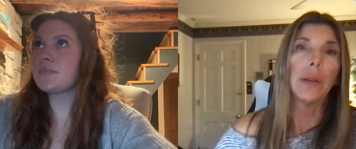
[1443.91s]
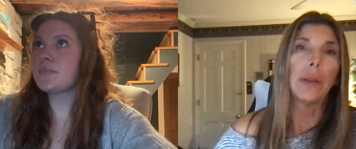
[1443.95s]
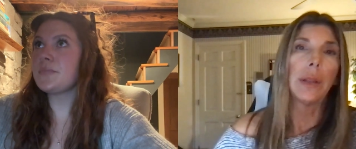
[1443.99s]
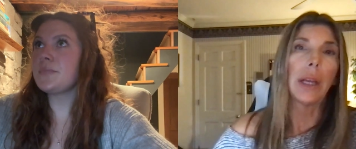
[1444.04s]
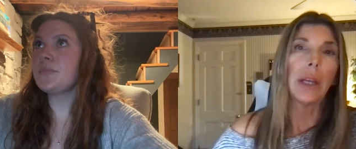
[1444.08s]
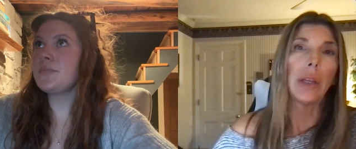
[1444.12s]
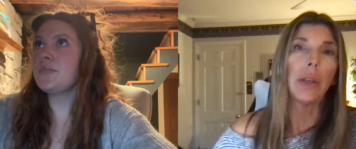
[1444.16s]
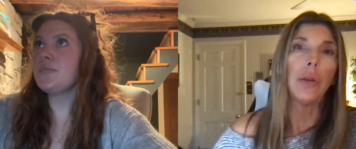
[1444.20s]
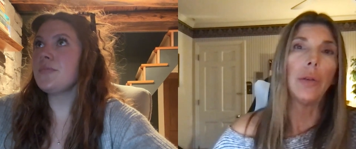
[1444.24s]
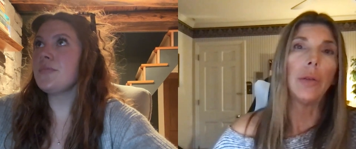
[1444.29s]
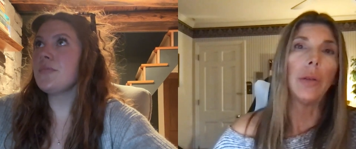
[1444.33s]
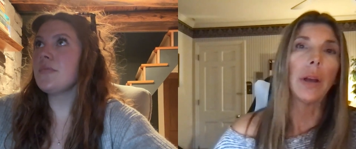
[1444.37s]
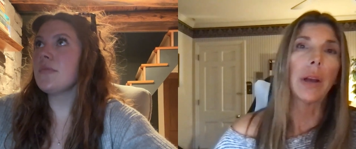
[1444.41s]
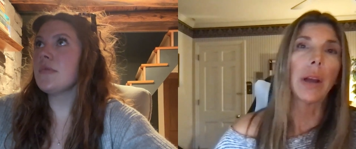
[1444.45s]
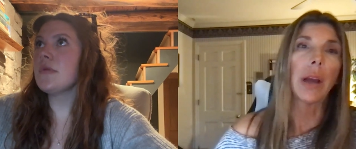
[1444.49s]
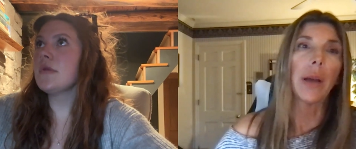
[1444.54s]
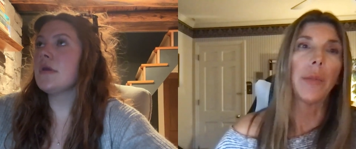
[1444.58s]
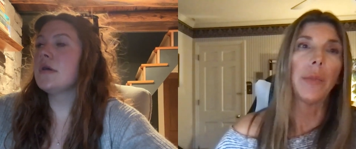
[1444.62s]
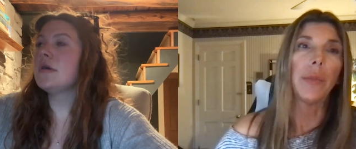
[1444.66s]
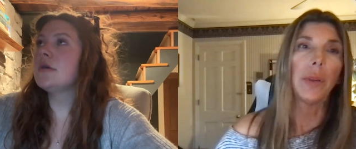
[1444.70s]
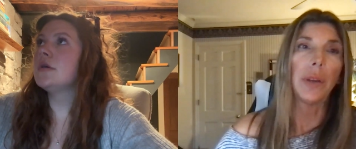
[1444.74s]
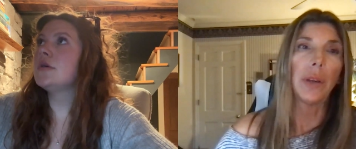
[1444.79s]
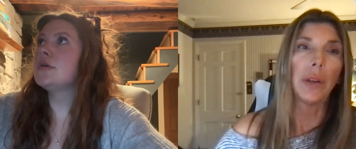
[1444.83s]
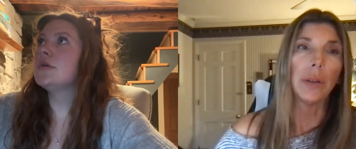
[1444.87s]
Speaker 1: that you look
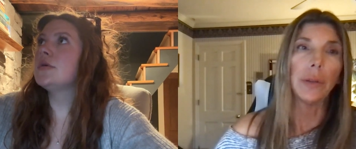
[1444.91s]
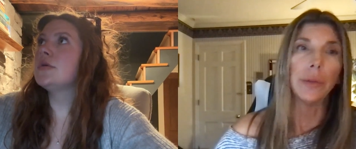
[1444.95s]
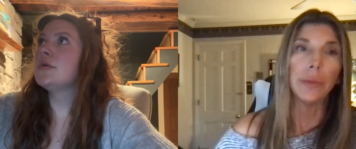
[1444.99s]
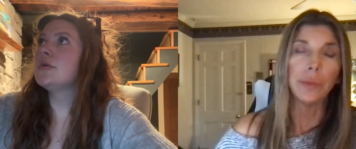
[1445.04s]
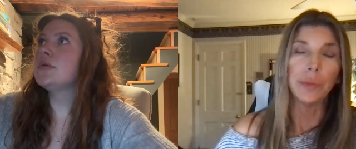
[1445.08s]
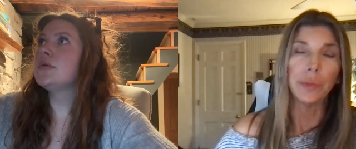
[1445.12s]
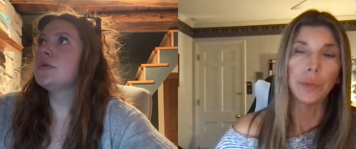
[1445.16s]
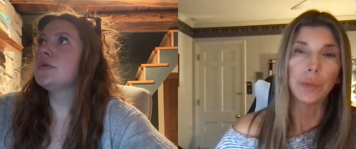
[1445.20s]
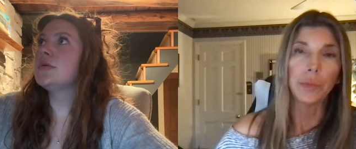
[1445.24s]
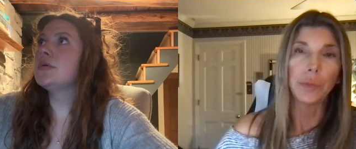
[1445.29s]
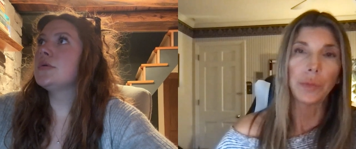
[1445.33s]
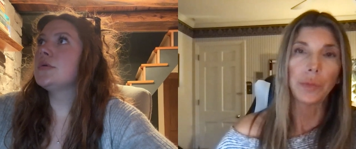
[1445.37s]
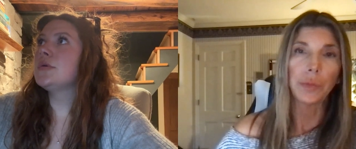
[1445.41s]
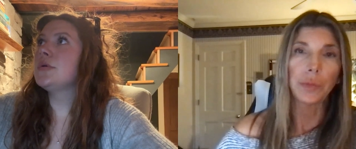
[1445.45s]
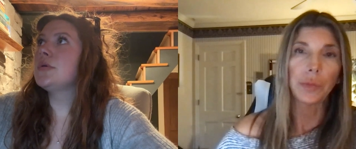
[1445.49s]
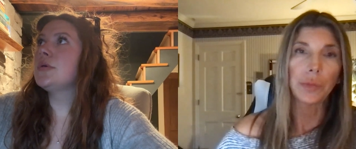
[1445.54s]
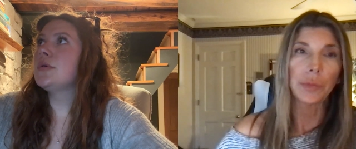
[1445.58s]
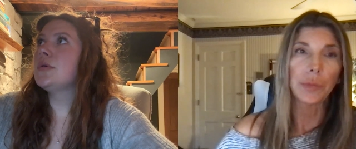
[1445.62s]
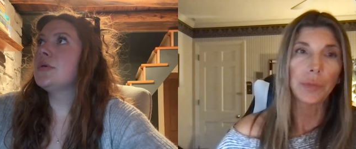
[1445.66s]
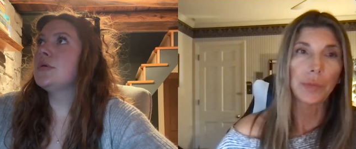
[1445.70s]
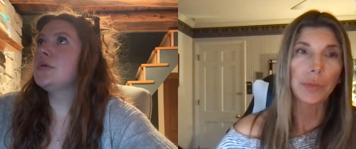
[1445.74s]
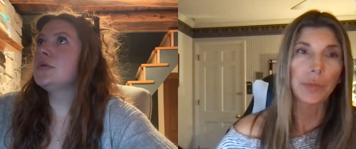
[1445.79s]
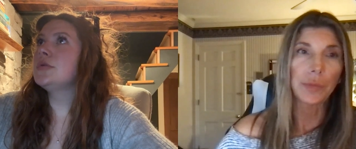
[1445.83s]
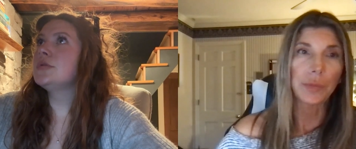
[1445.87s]
up to?
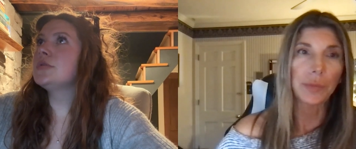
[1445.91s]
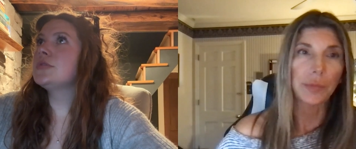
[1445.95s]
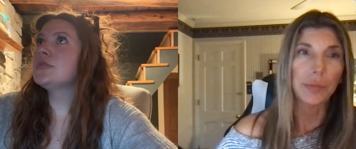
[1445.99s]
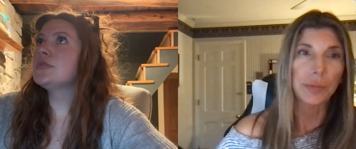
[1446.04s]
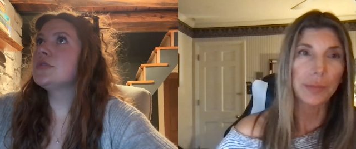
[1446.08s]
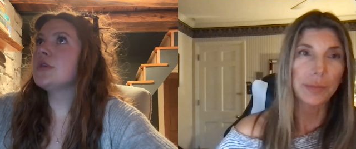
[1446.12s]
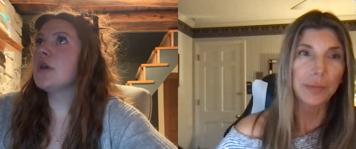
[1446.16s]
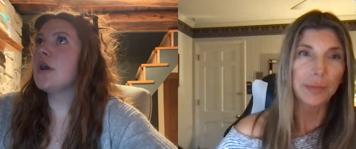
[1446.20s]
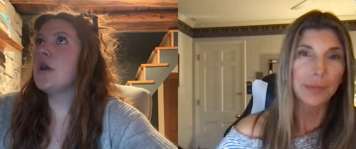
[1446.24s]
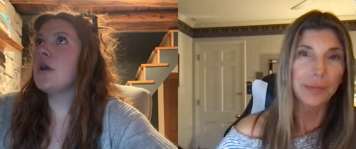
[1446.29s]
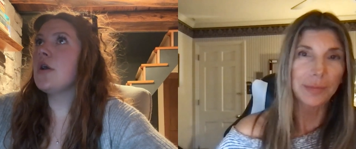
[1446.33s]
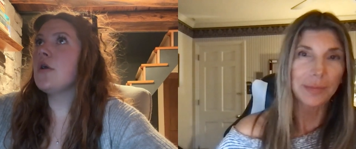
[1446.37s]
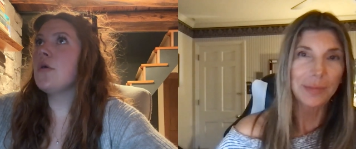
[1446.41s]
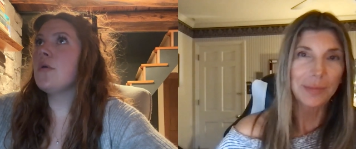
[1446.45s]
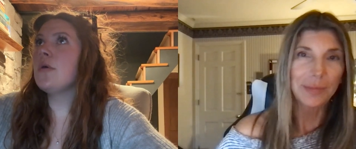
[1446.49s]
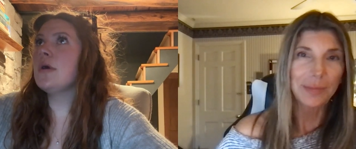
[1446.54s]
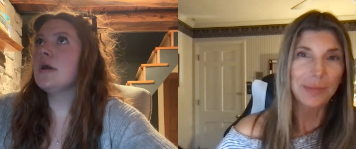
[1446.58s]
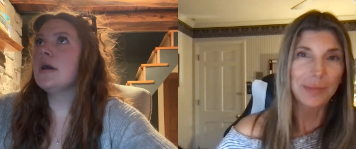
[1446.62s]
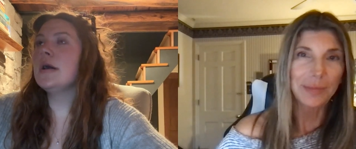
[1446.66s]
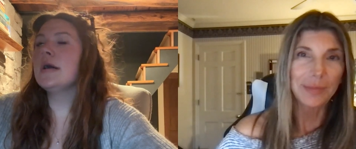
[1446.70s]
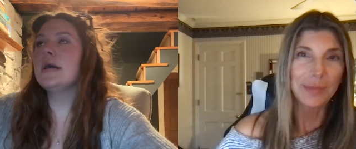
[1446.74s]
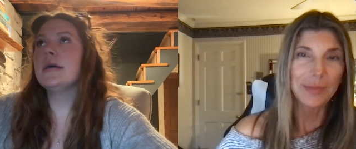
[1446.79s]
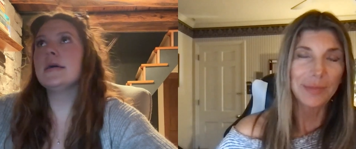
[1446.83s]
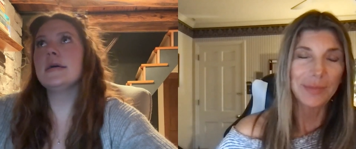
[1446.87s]
So
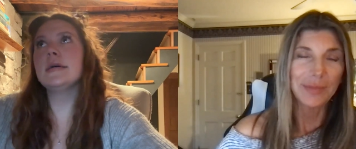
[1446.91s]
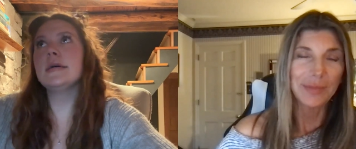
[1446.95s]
